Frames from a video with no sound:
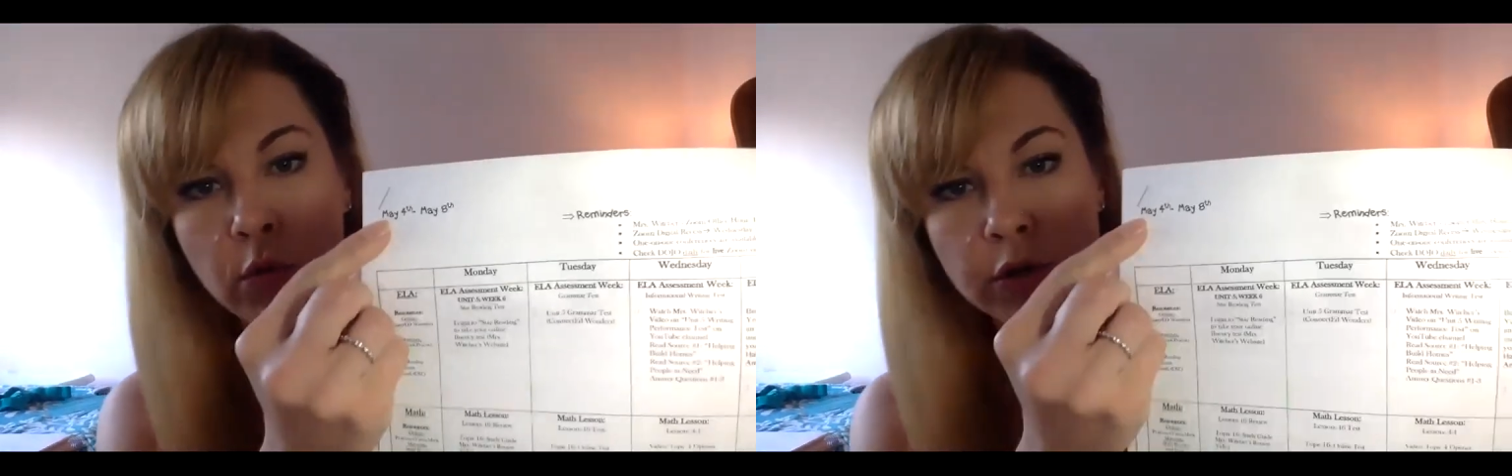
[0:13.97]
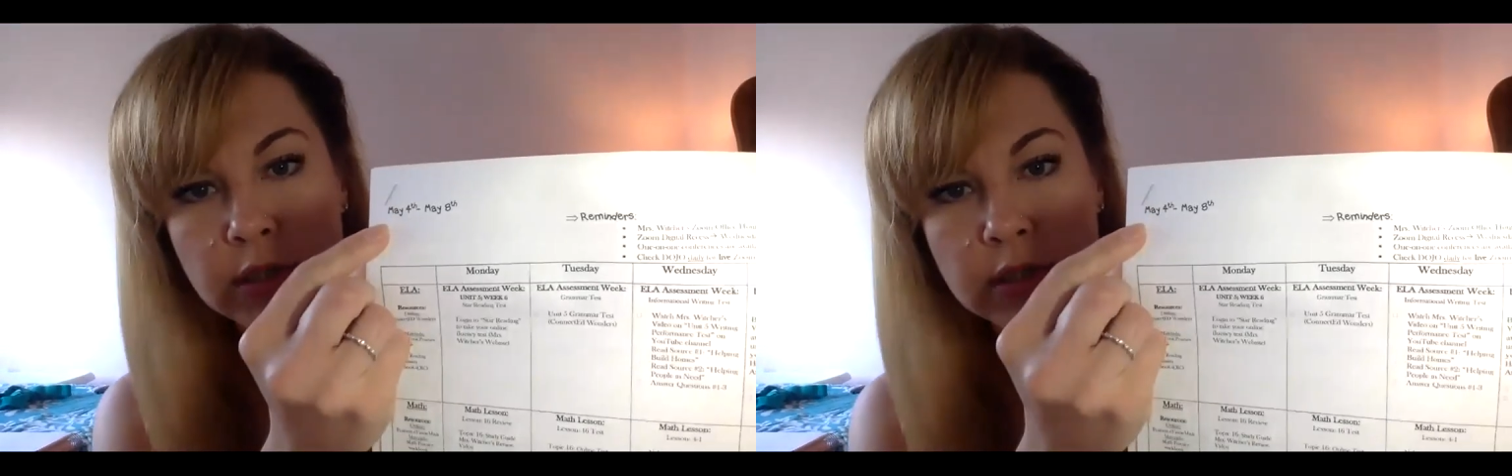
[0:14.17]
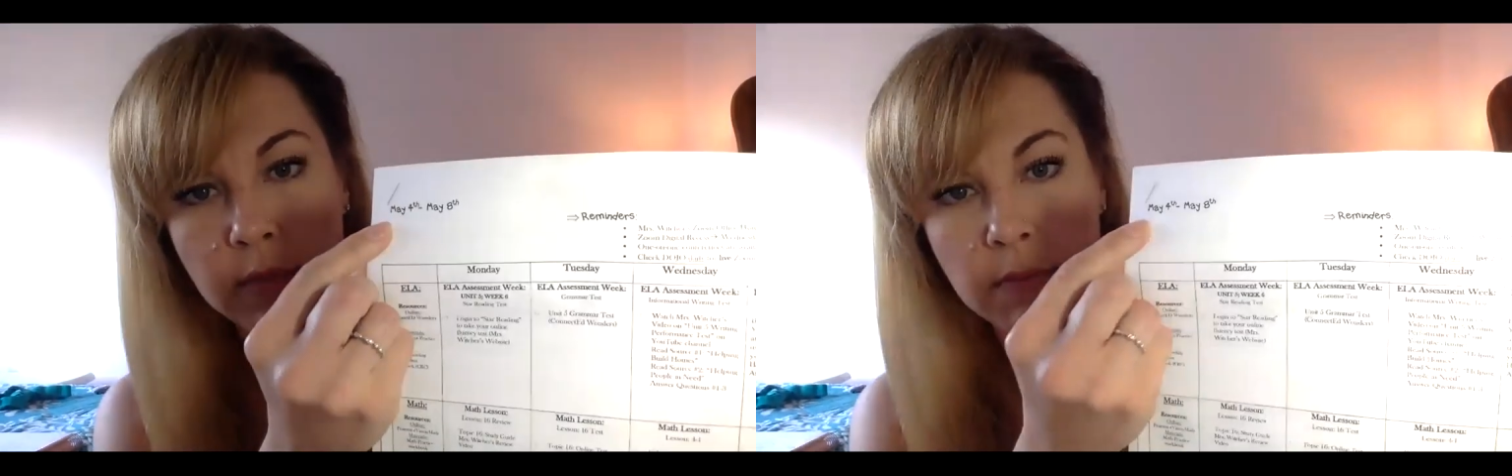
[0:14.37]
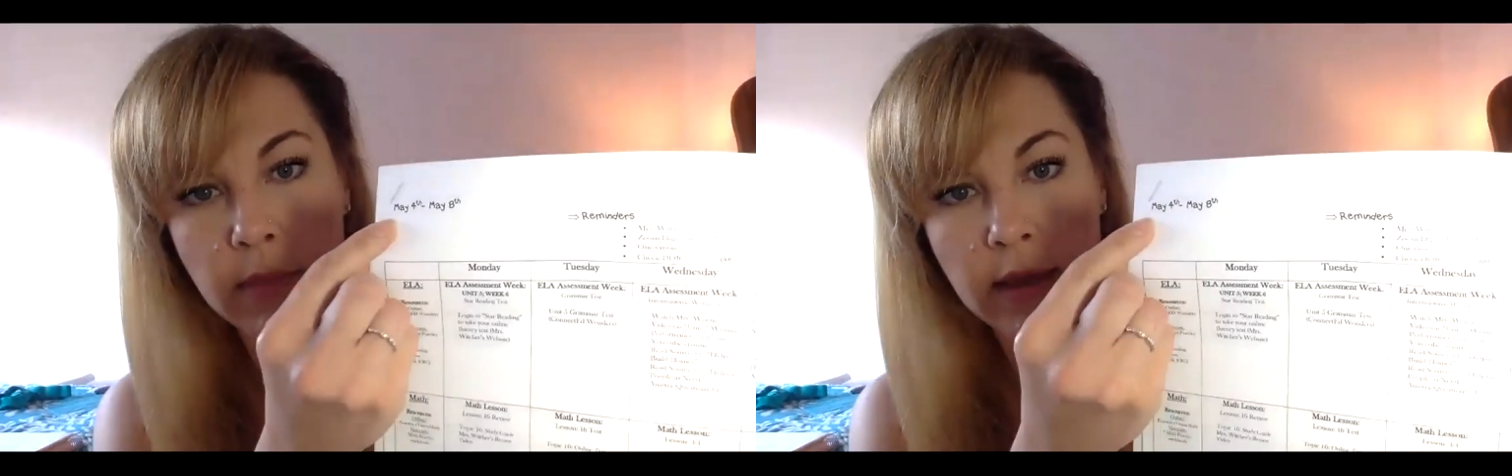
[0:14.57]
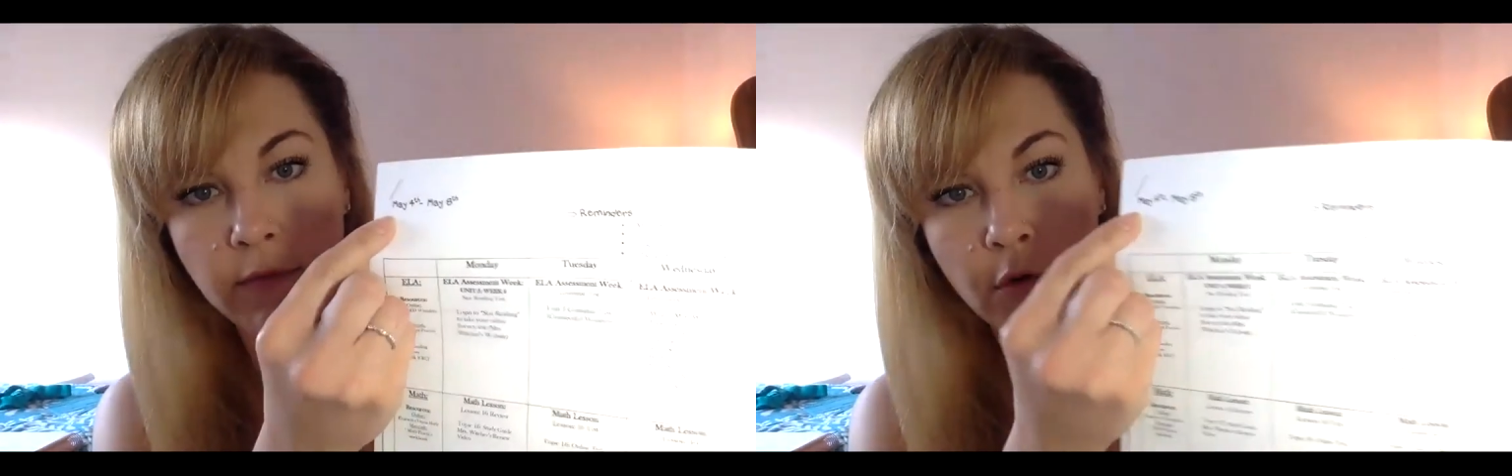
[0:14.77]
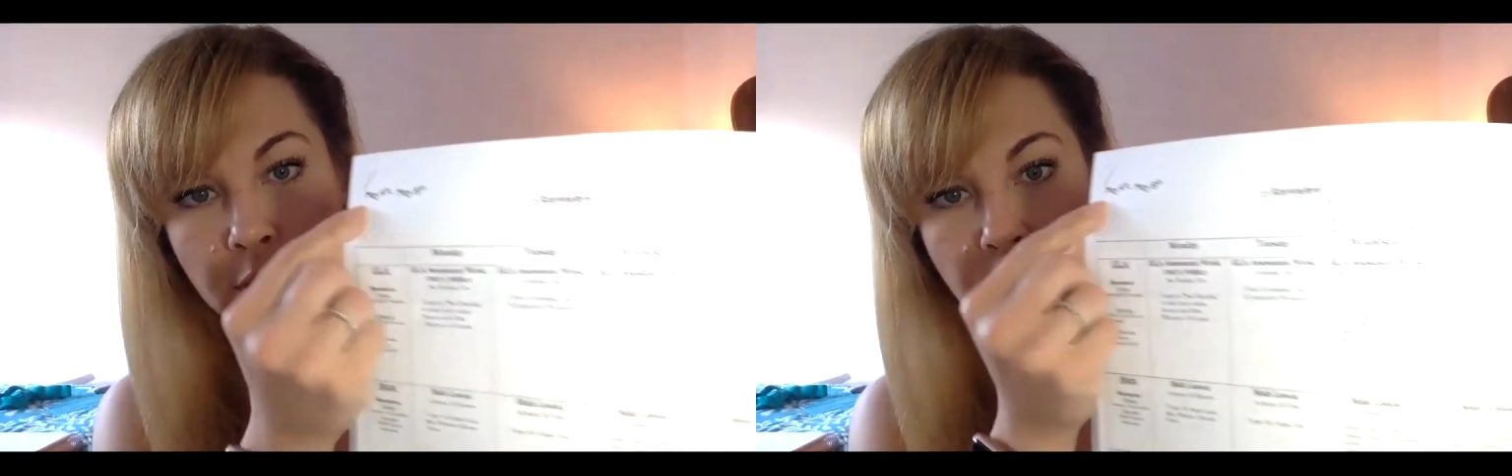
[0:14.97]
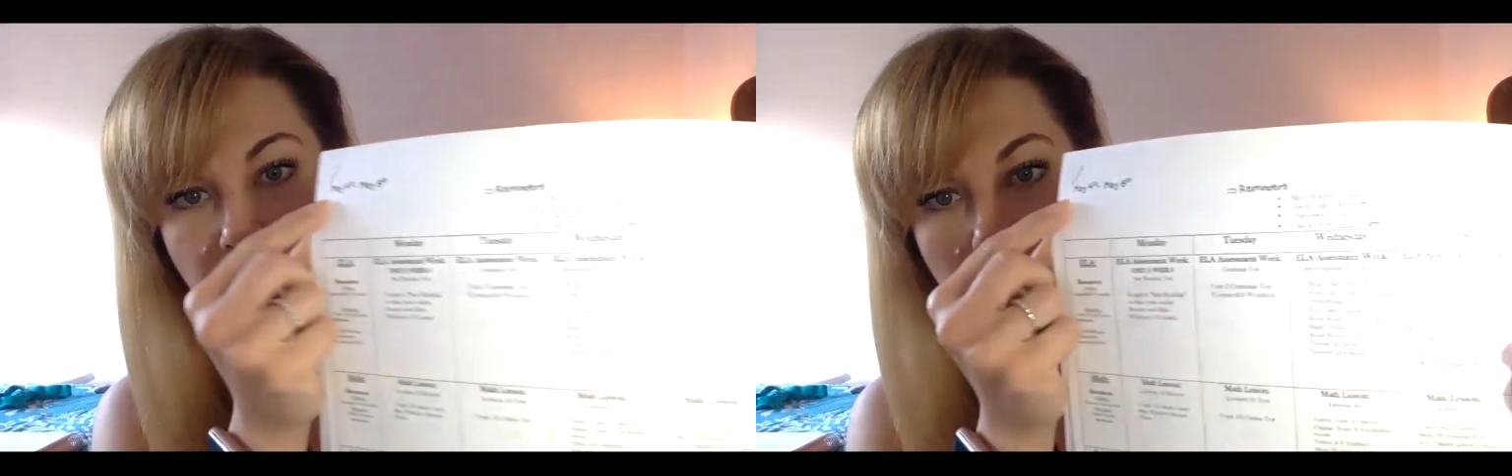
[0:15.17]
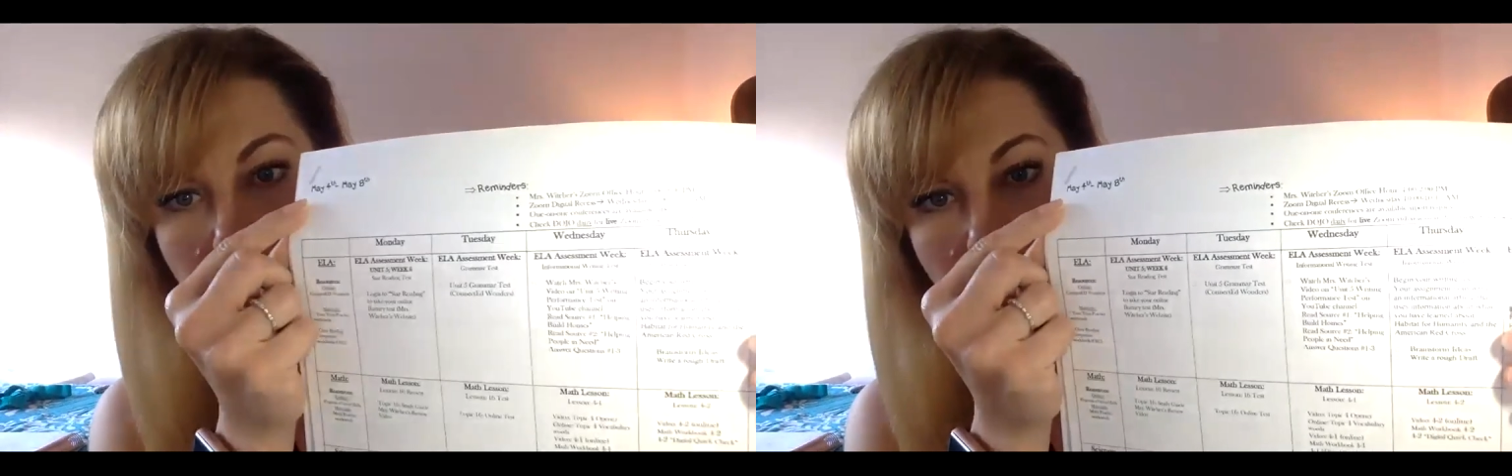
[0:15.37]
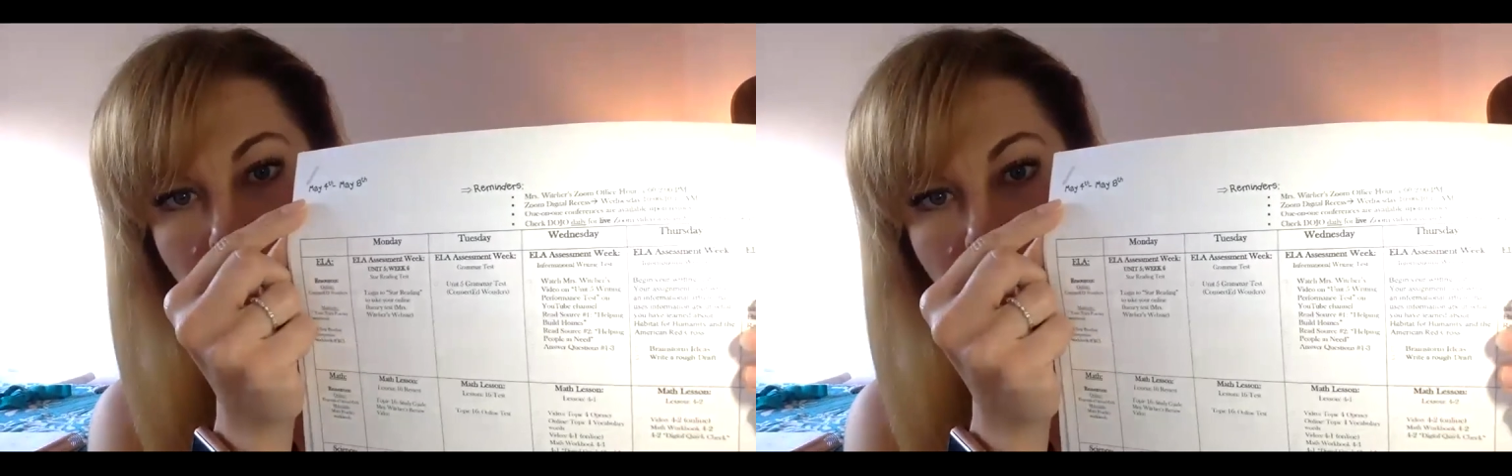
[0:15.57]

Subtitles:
which is going to be May 4th through May